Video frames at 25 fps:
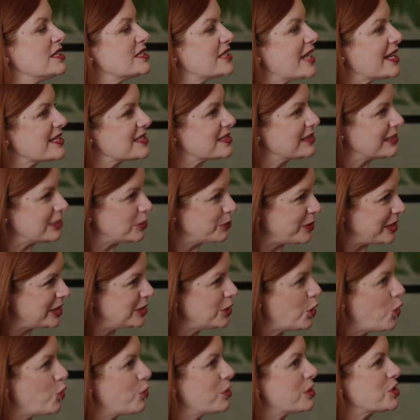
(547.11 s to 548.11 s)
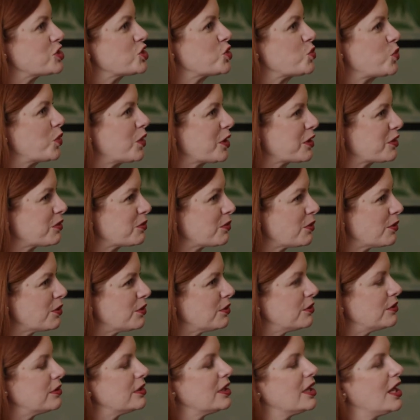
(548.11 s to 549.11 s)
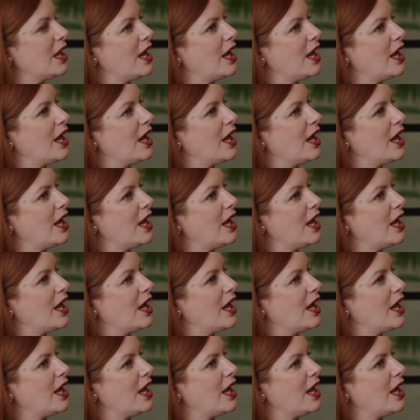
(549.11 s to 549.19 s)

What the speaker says: takes a little bit longer to work through,